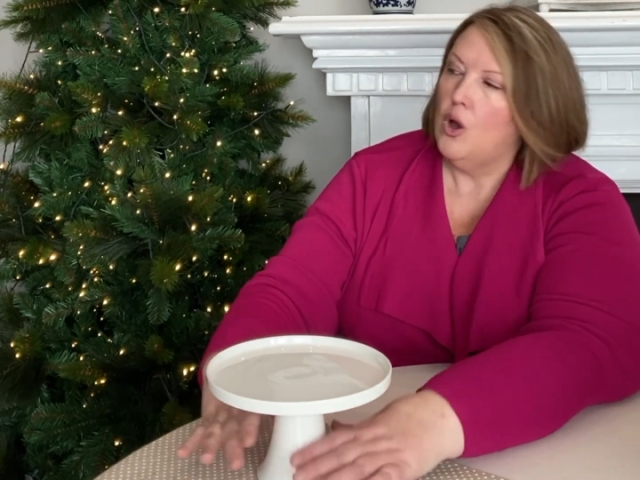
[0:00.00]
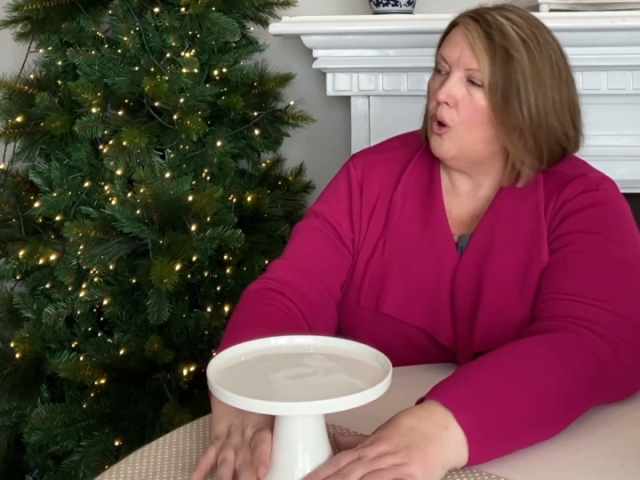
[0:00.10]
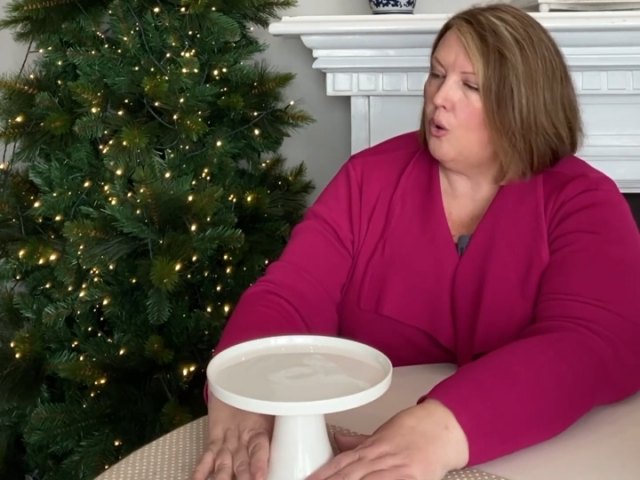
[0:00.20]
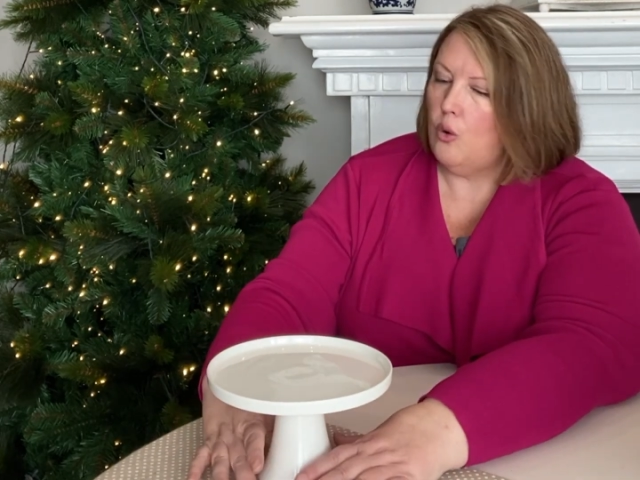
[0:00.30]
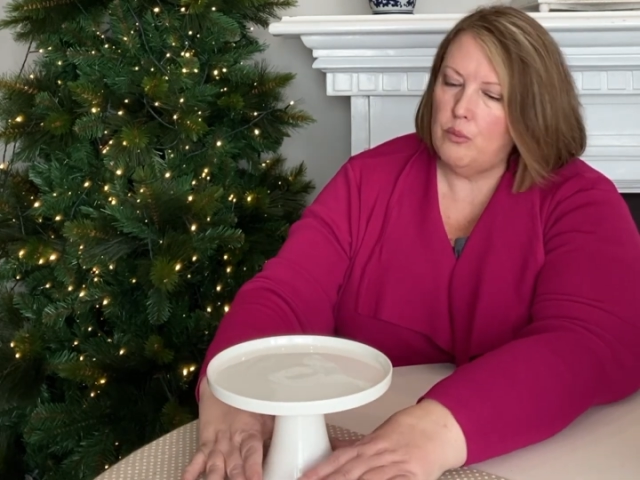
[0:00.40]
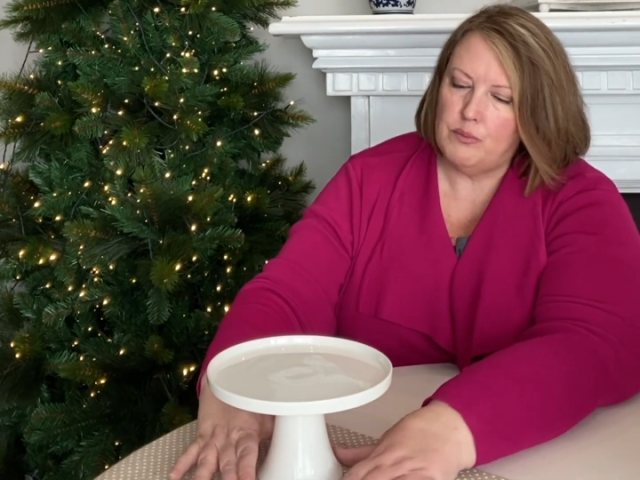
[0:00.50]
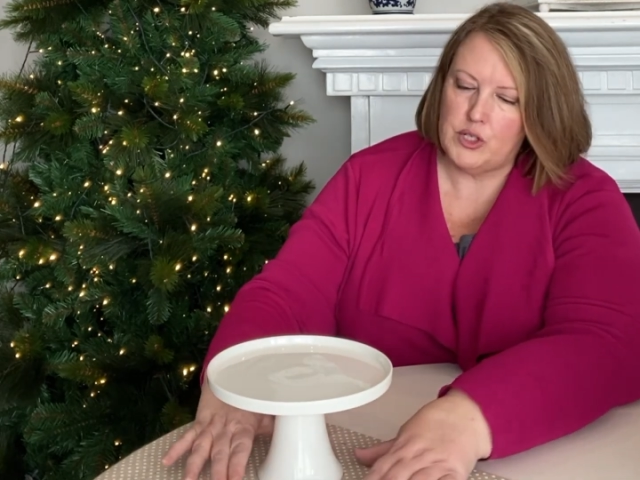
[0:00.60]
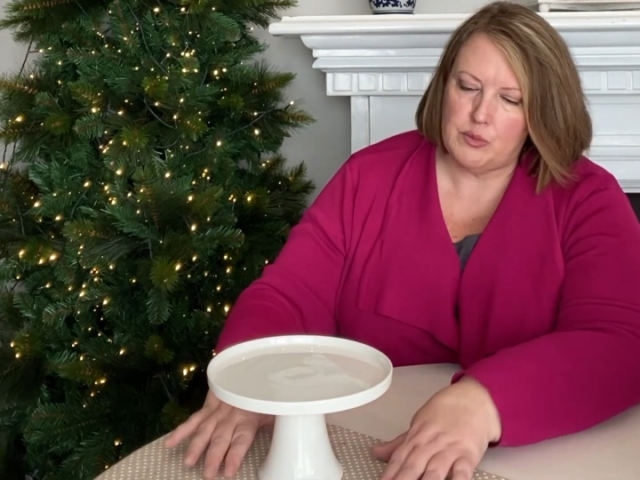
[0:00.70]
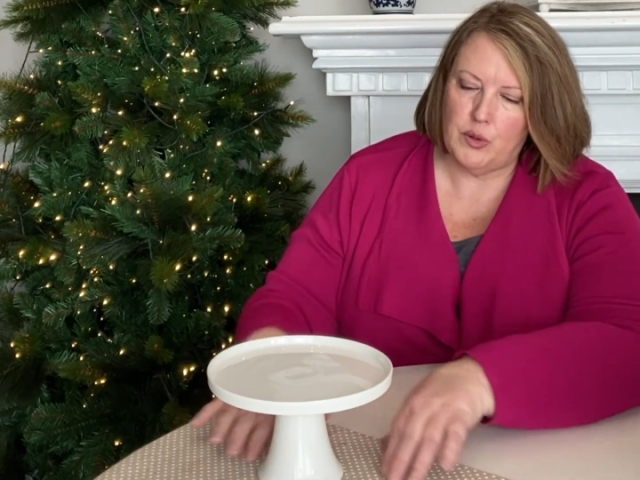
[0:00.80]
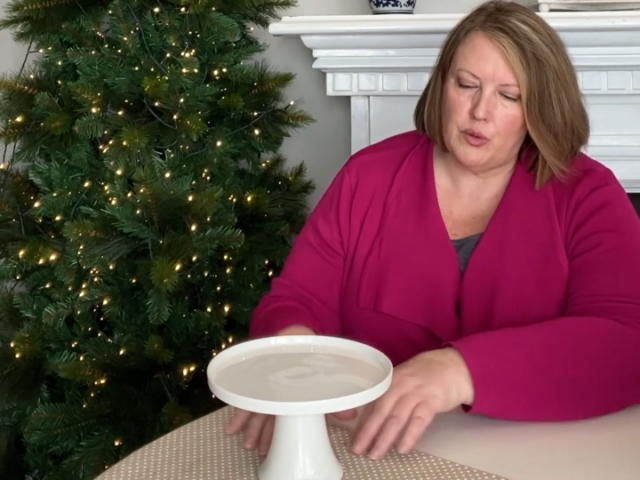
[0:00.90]
or
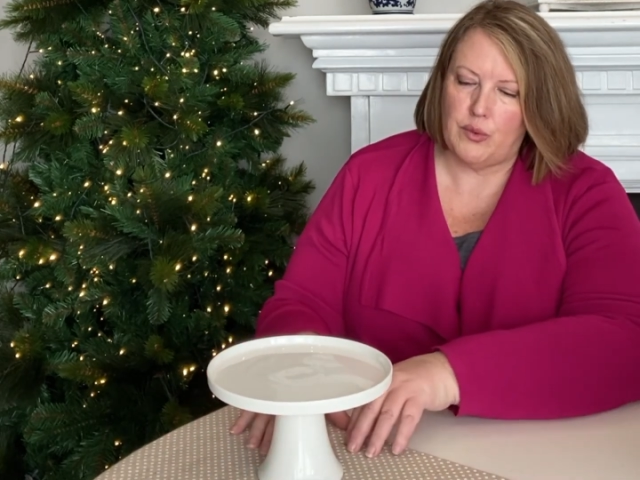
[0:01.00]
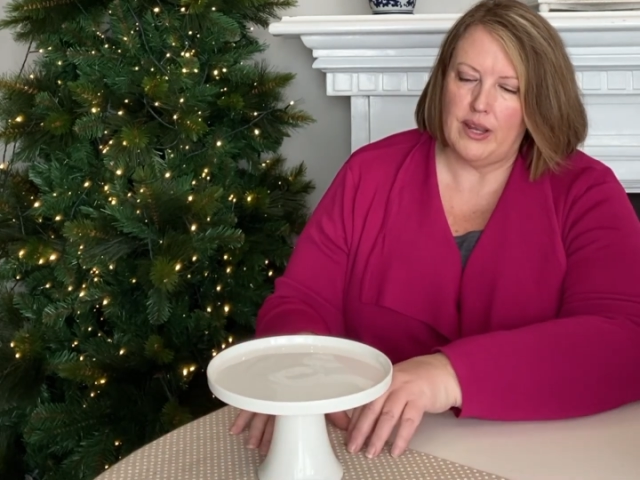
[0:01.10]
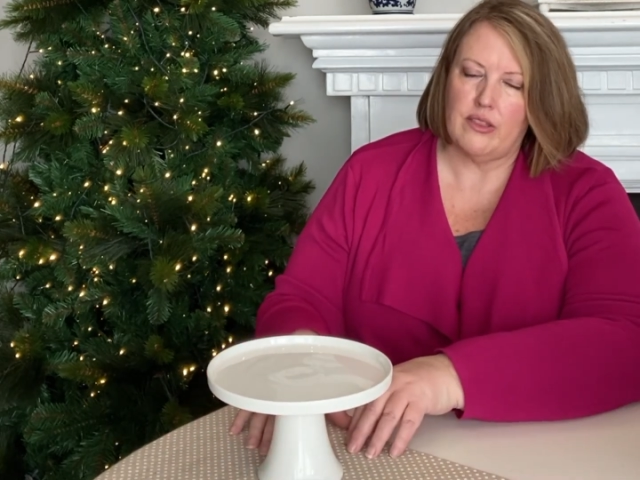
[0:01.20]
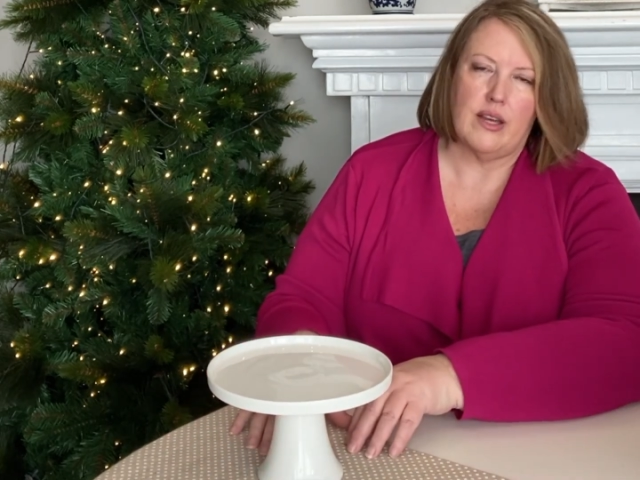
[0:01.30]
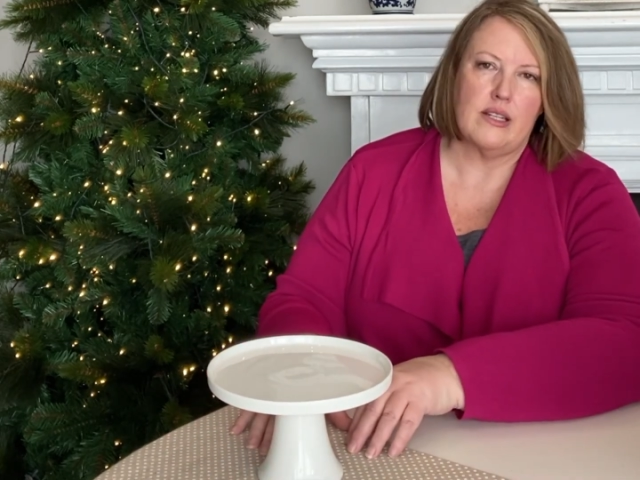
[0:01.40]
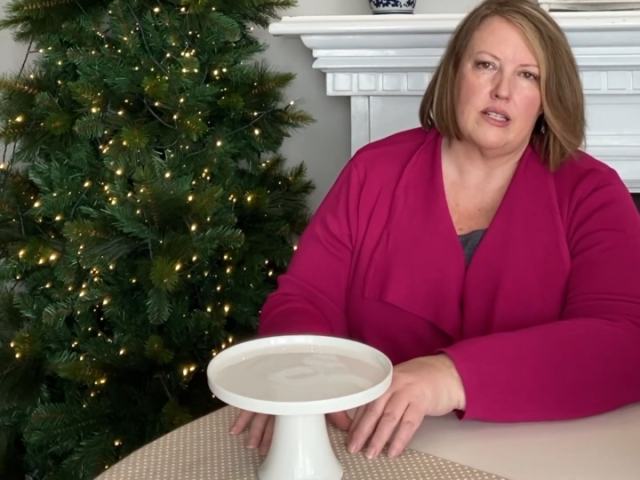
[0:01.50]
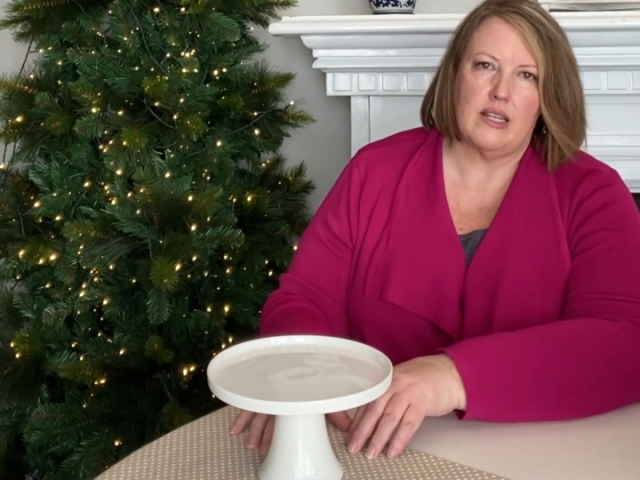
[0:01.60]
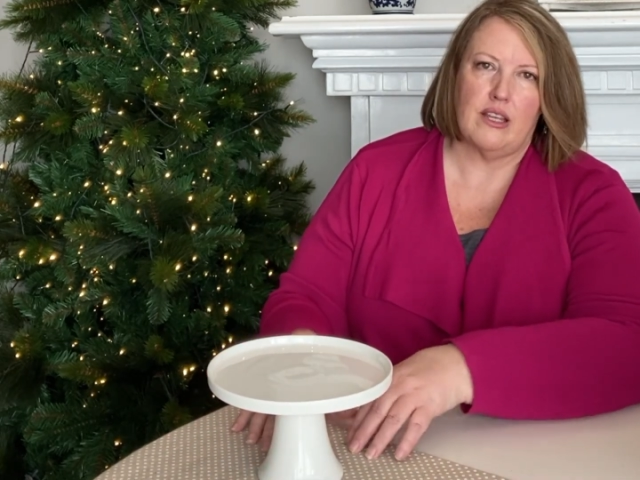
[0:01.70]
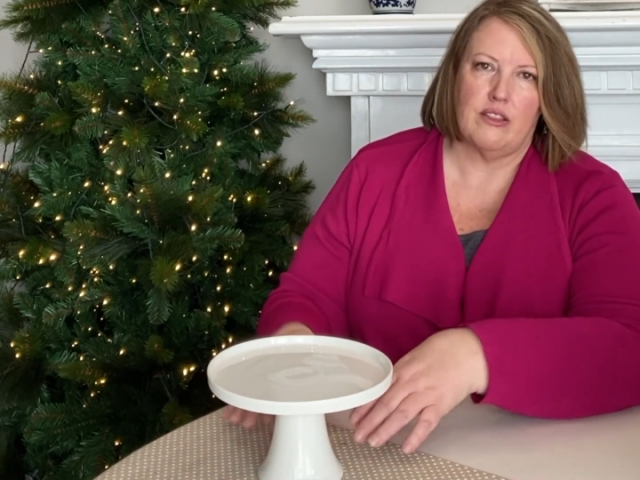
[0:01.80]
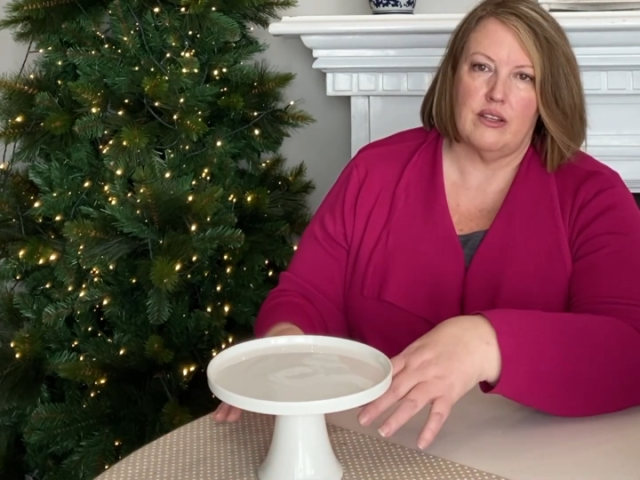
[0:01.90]
just put a wreath
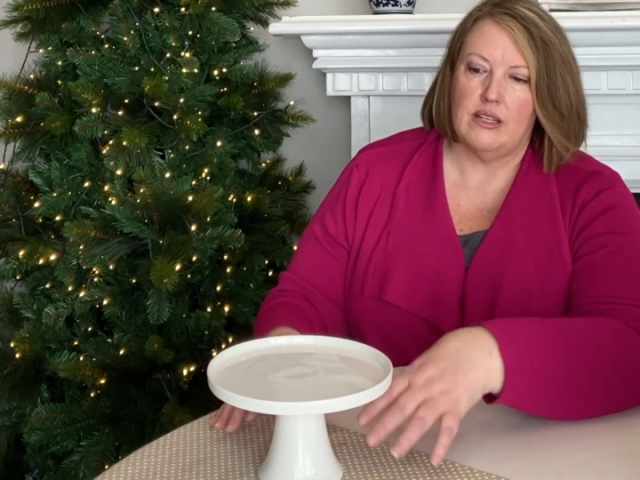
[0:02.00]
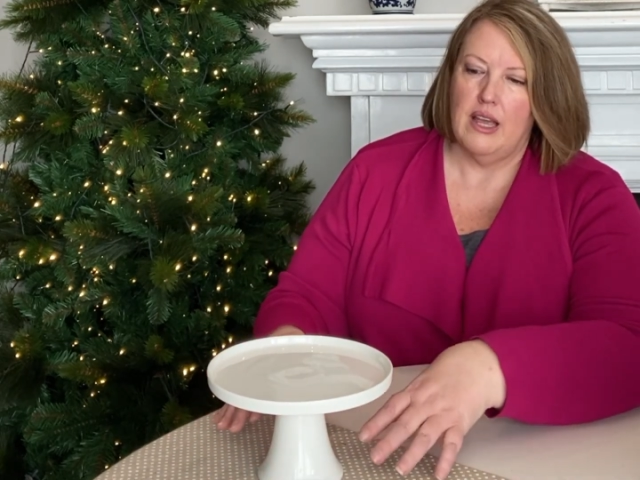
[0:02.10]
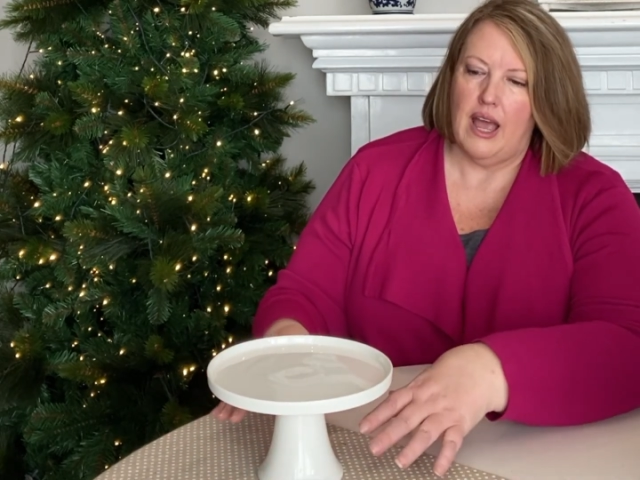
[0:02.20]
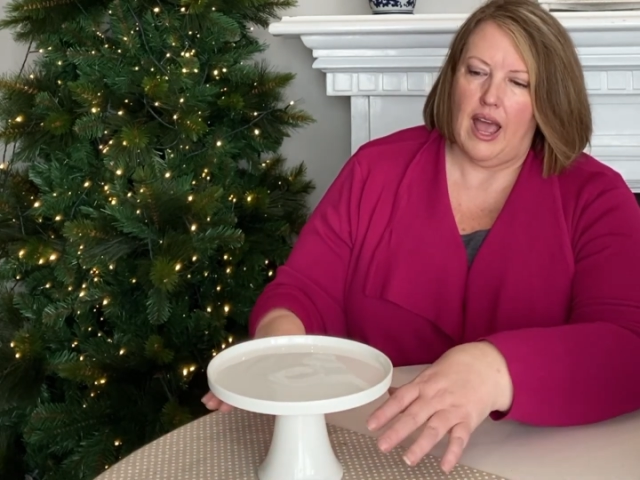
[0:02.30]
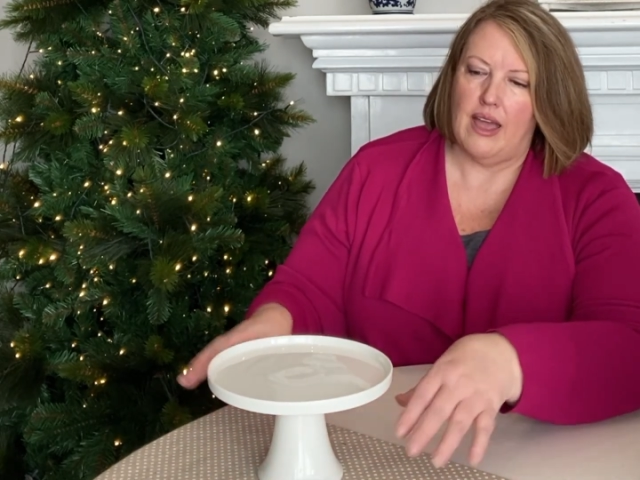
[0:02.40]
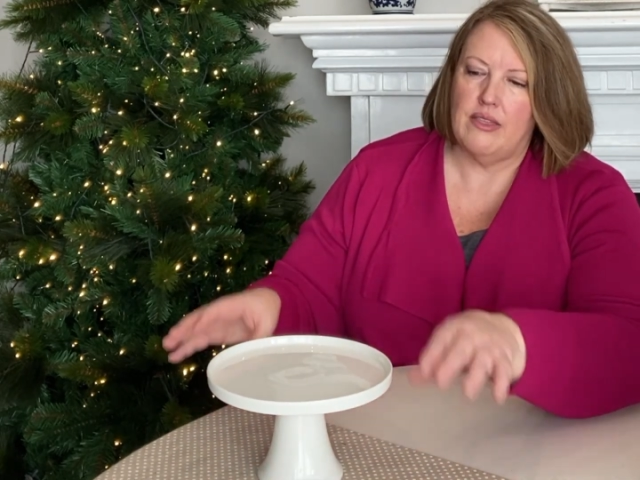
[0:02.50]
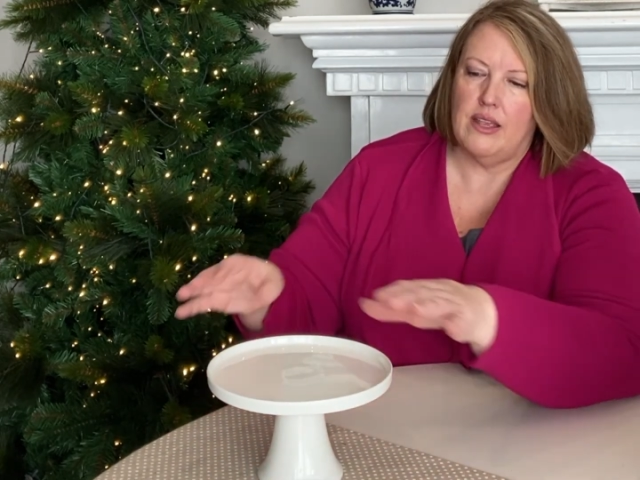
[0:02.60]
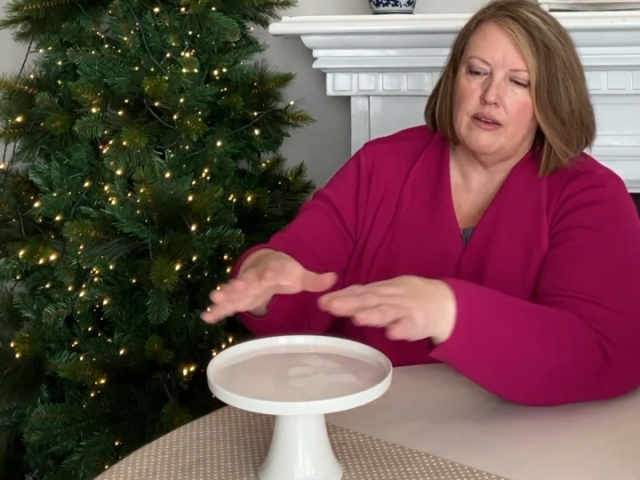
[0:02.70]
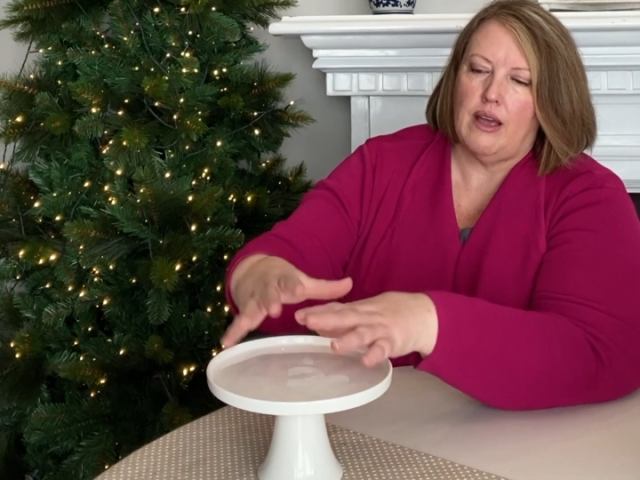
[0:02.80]
underneath it and then